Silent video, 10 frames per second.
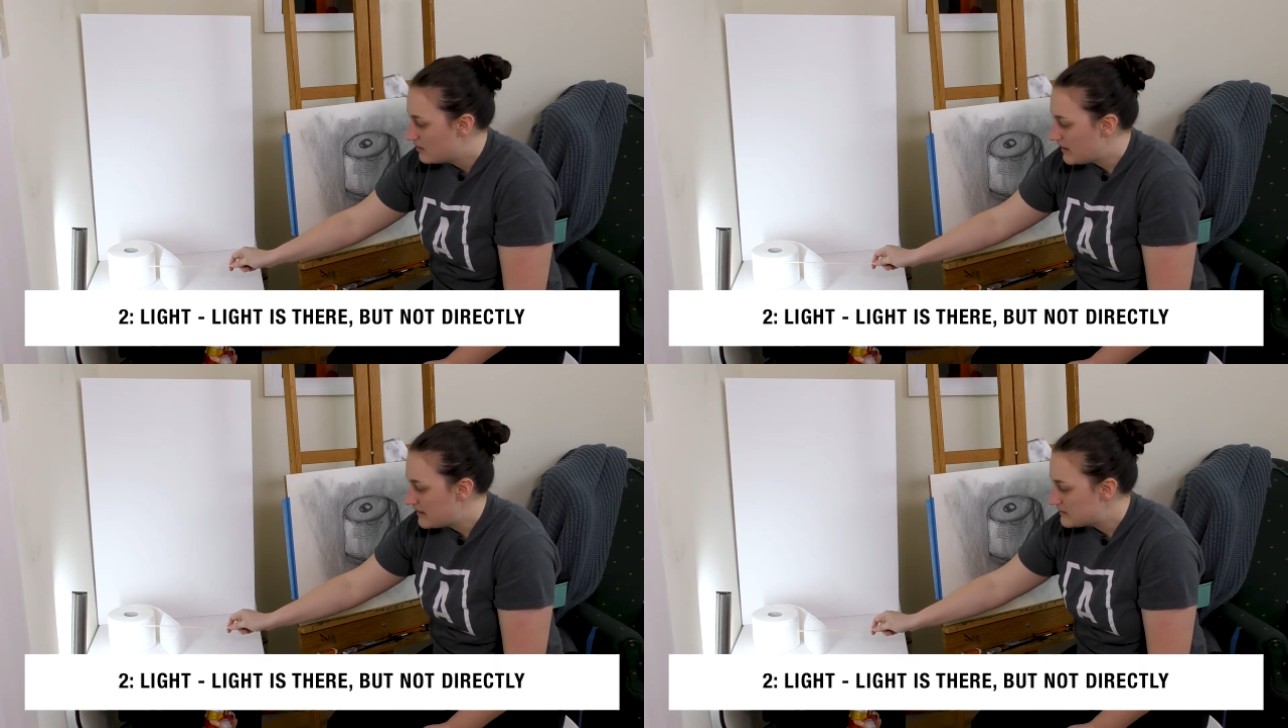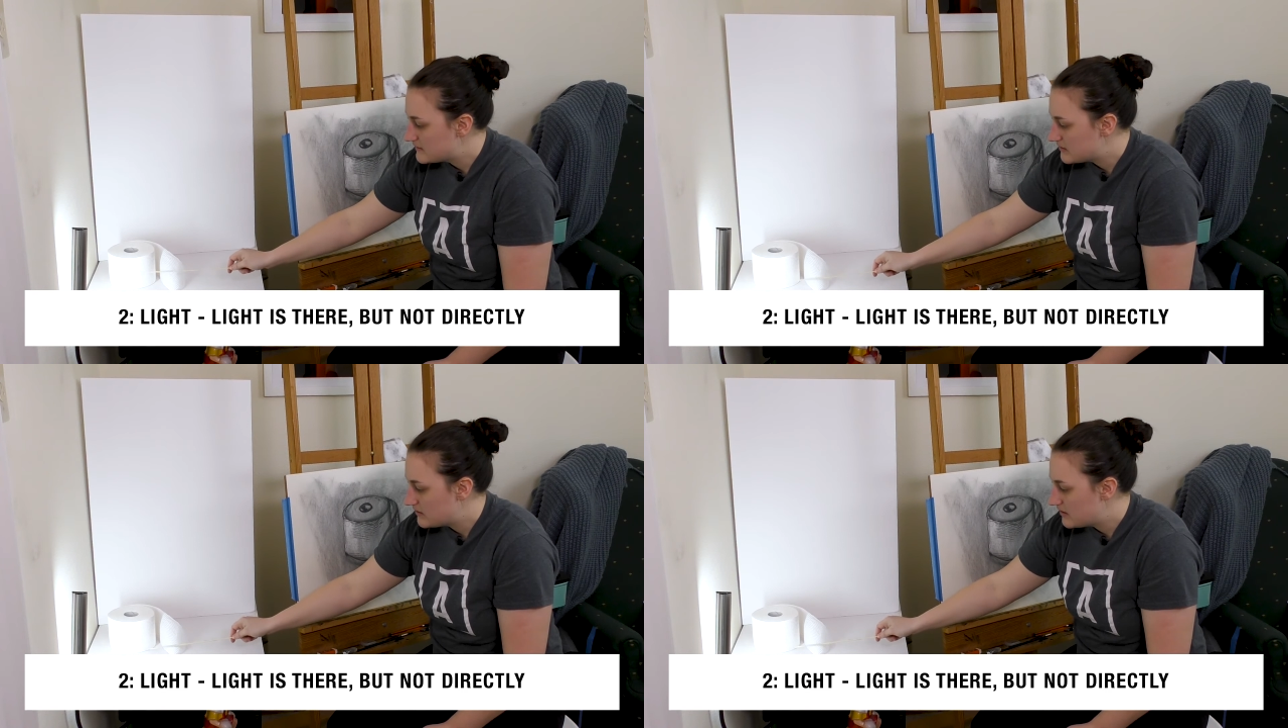light
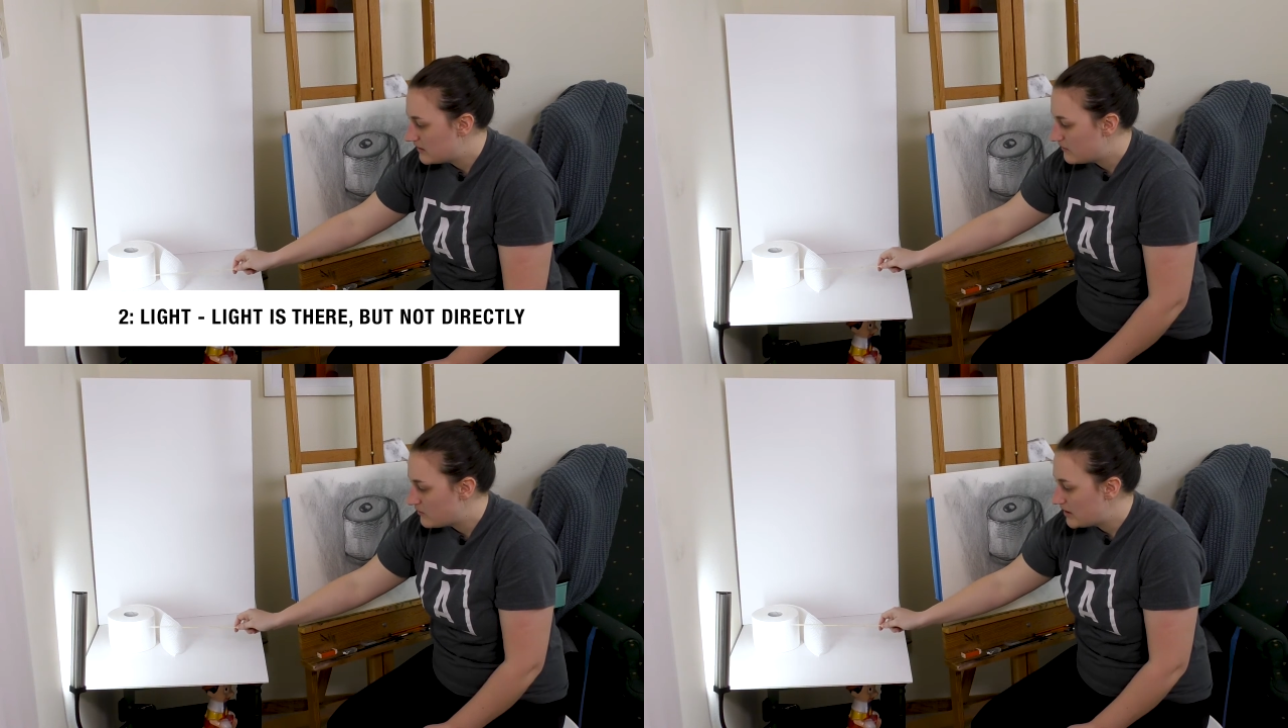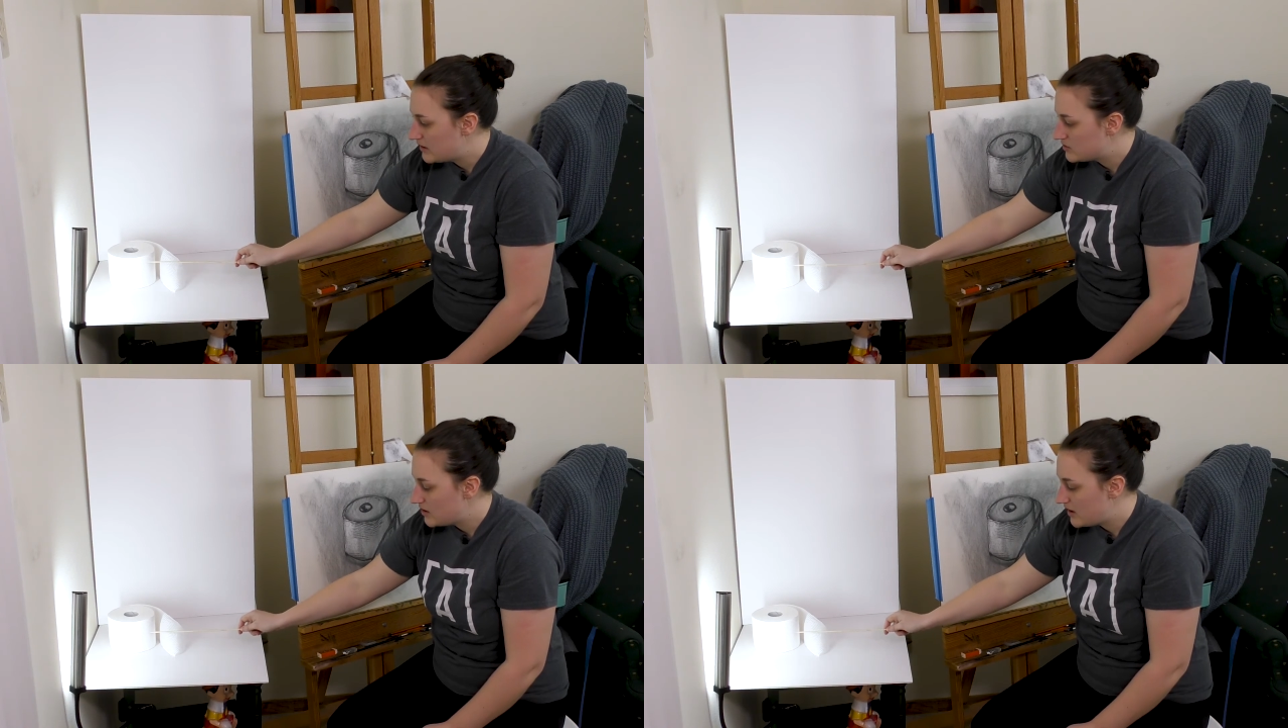is starting to give
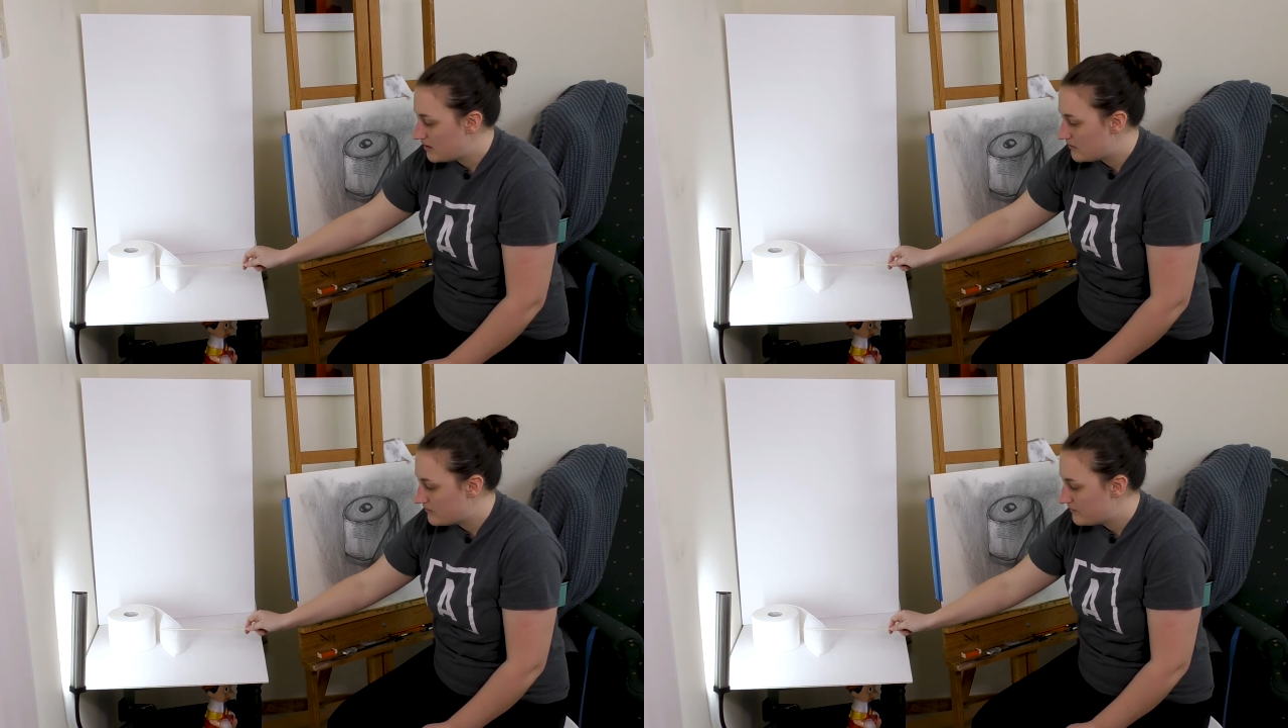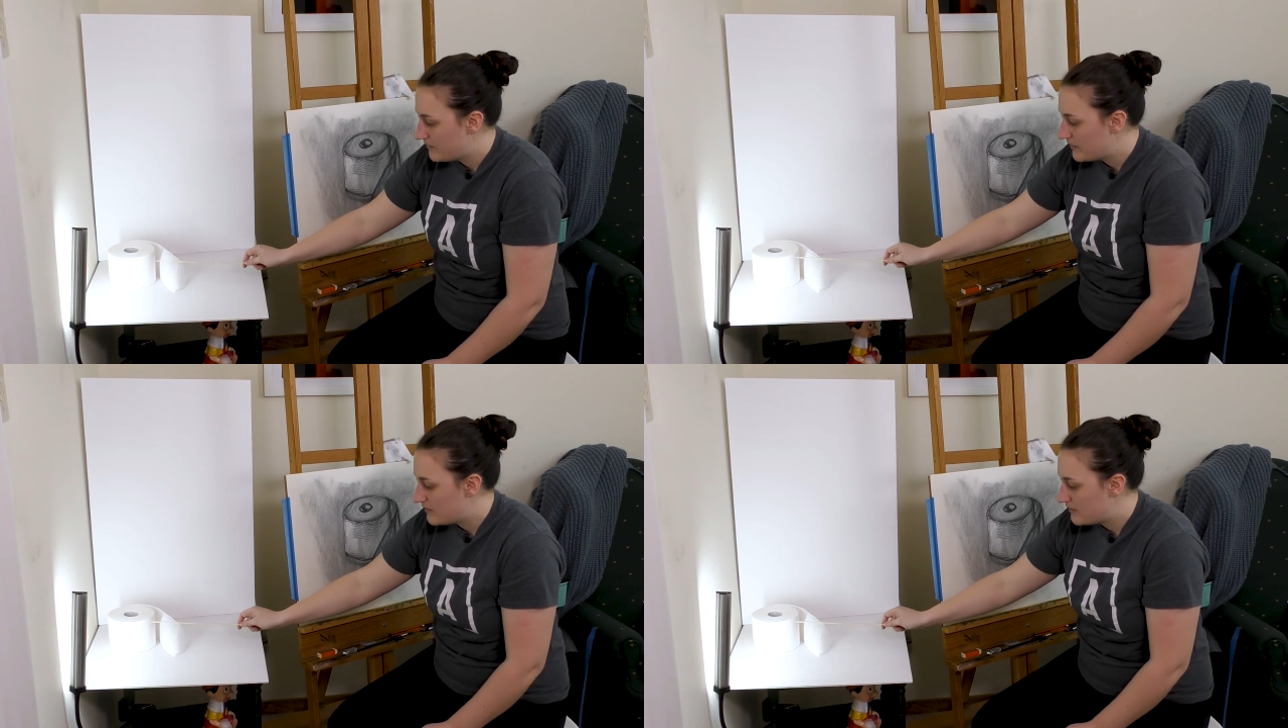way to shadow.